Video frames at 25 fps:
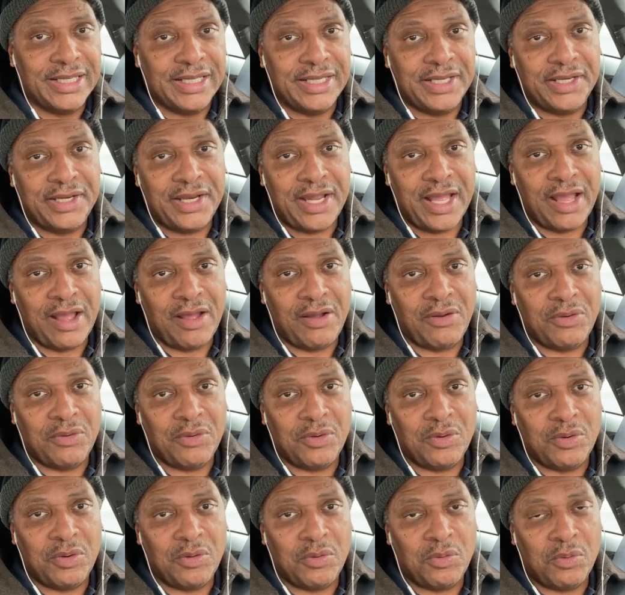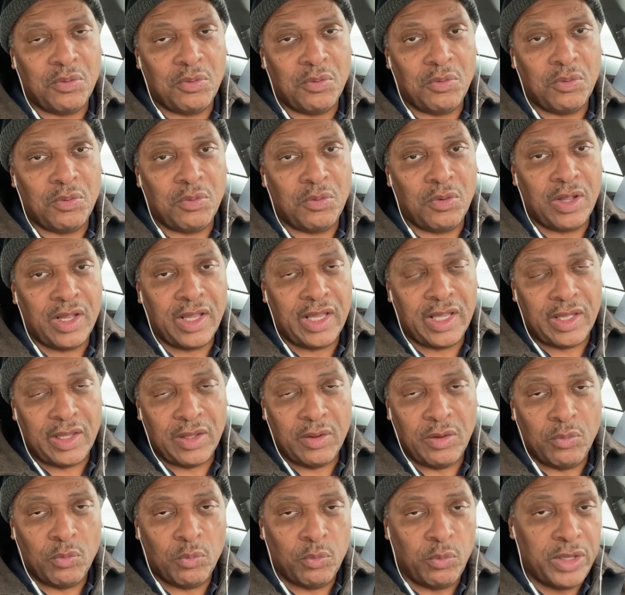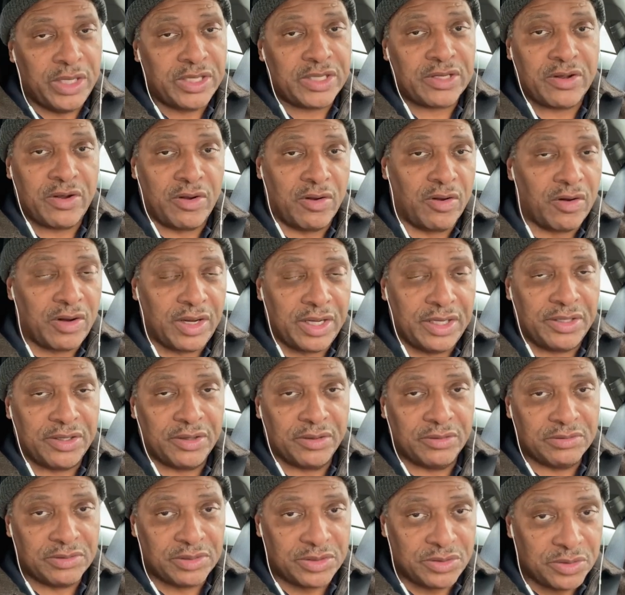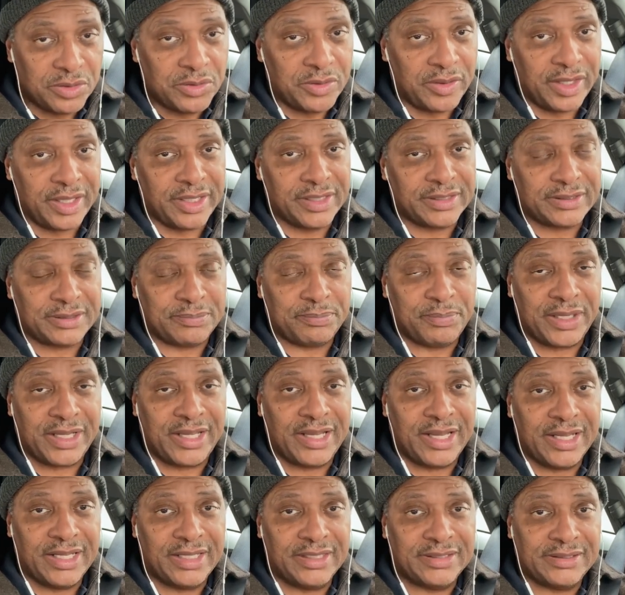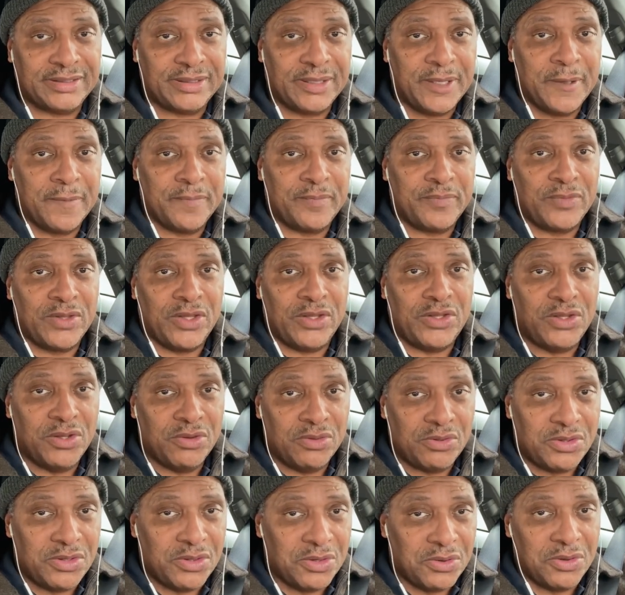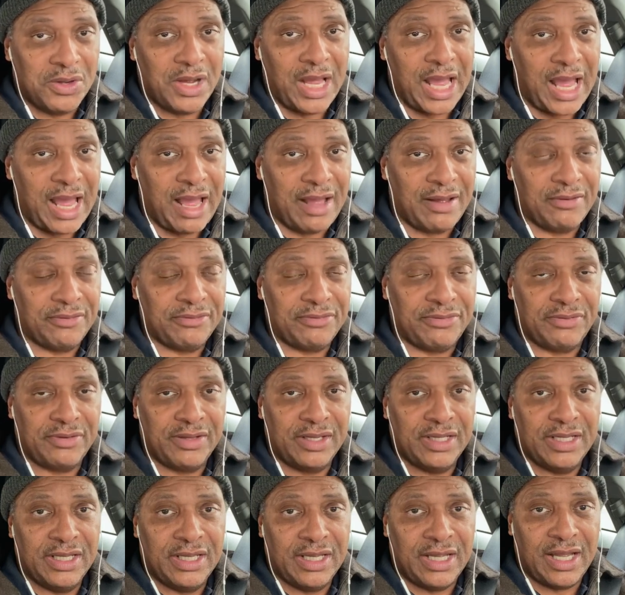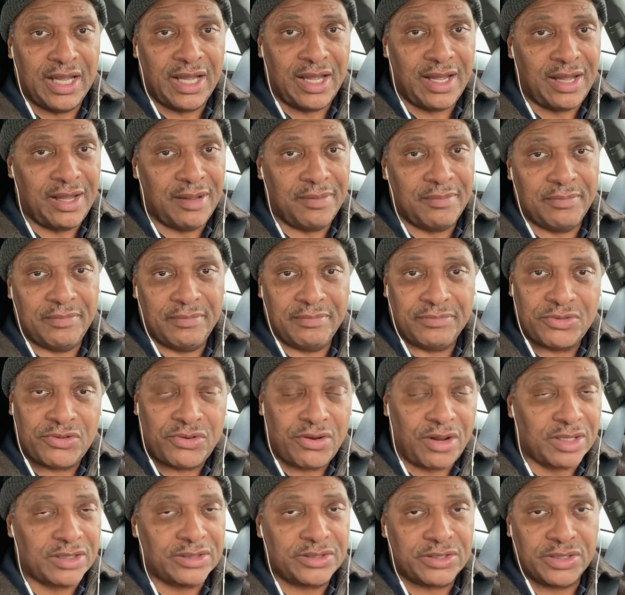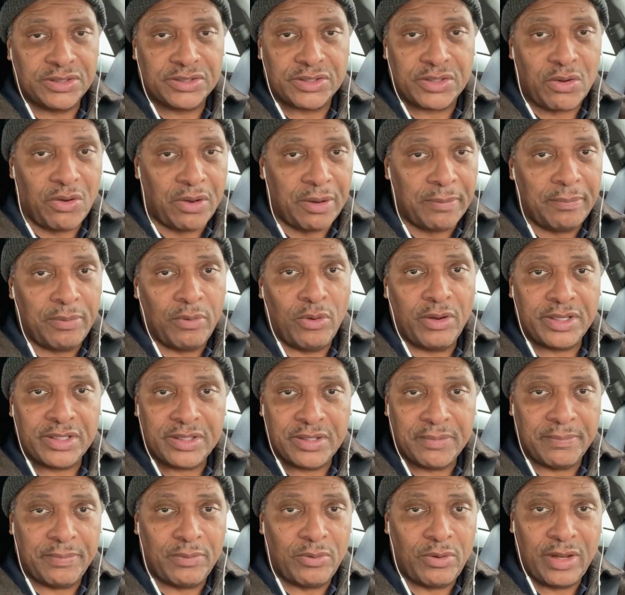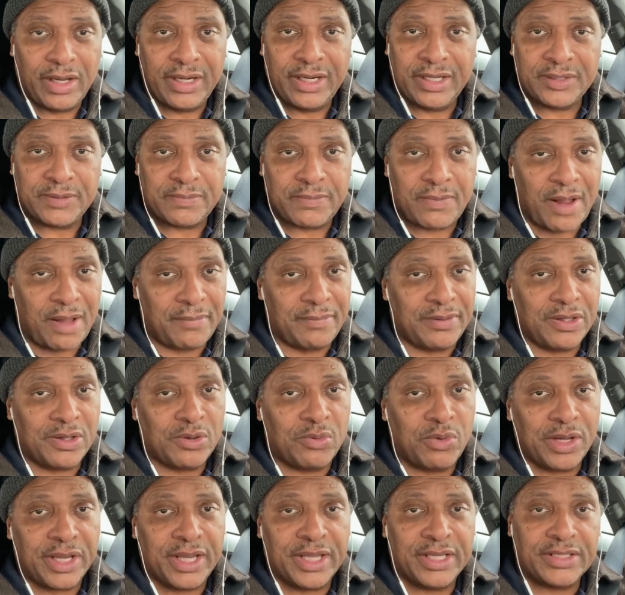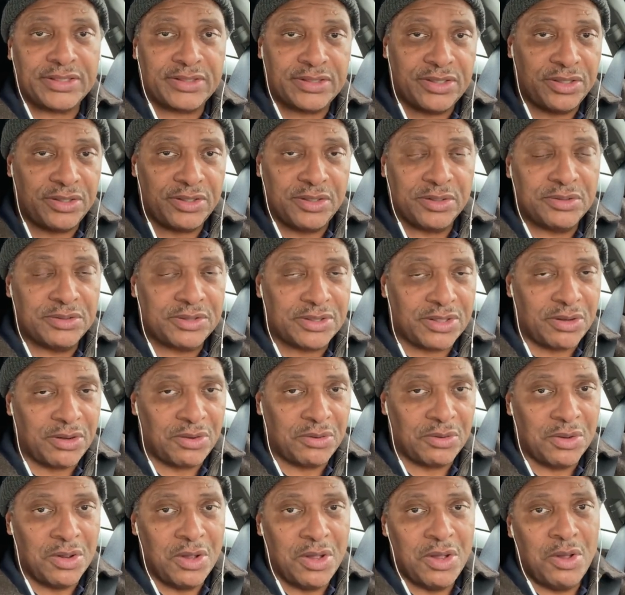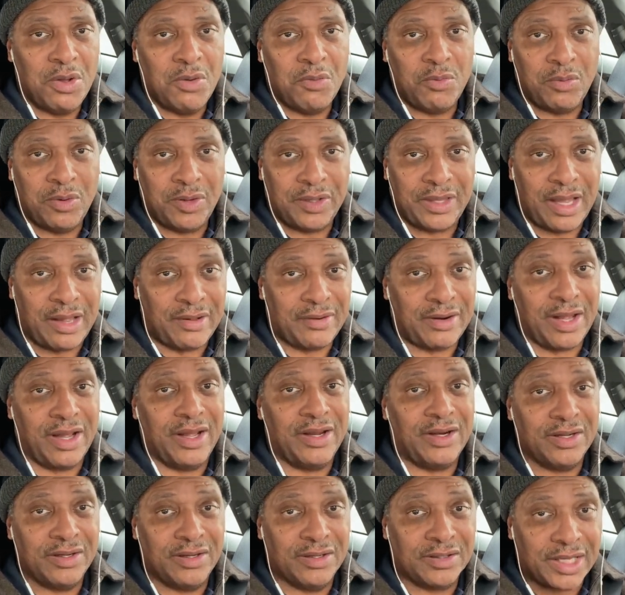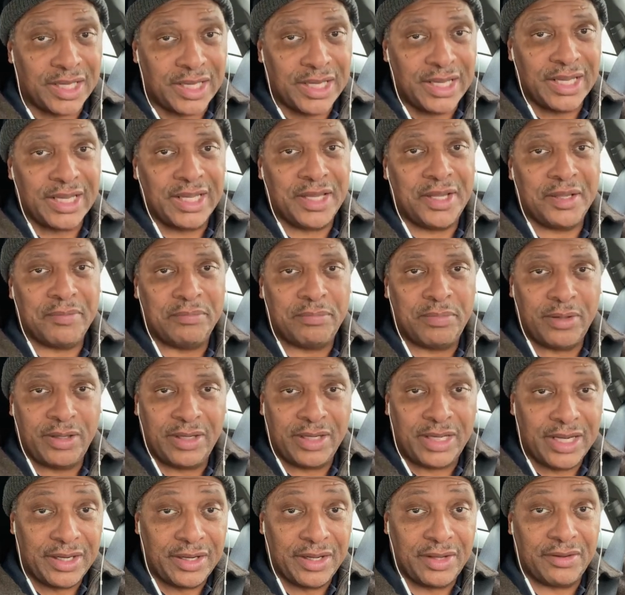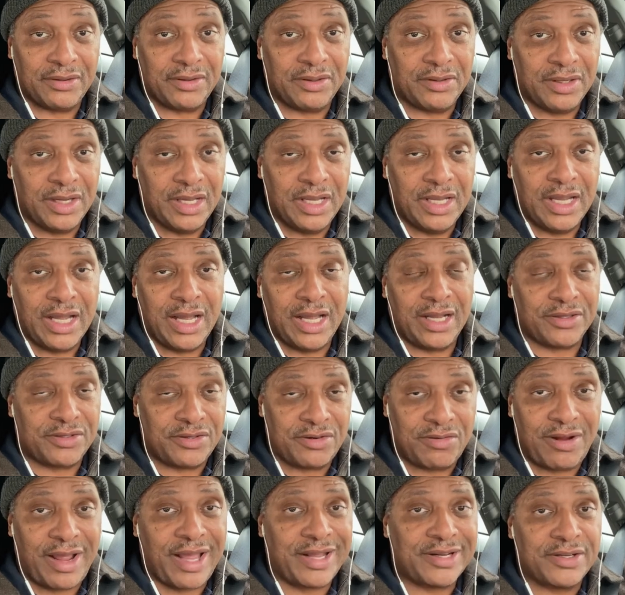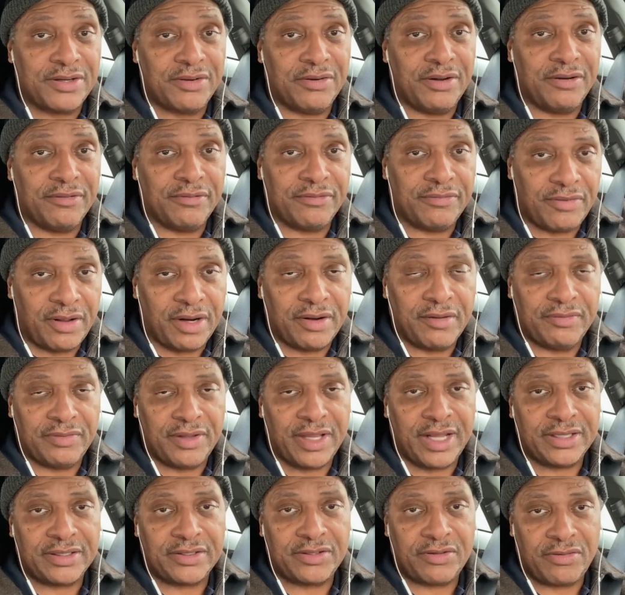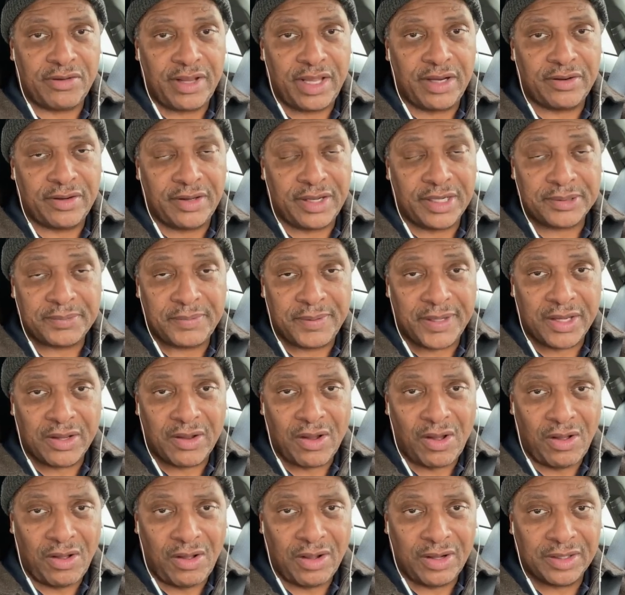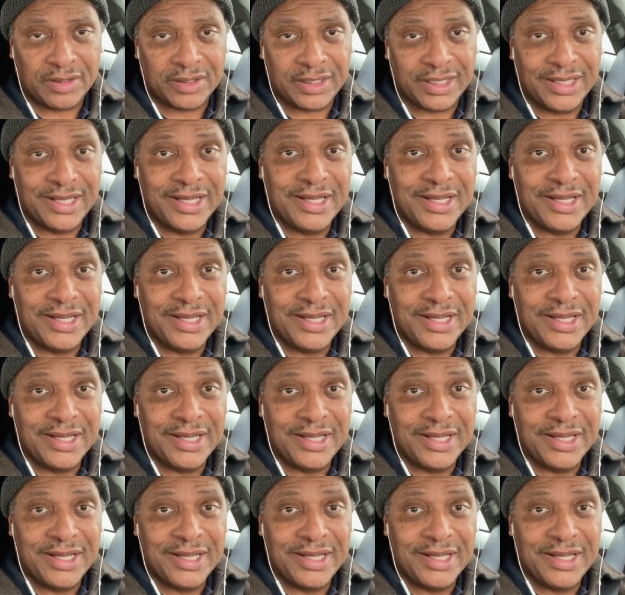Now, we currently don't do this, because you do have trucks just going point to point. It's probably quickest to do so without unhooking and then putting another tractor in front of that trailer that's being hauled.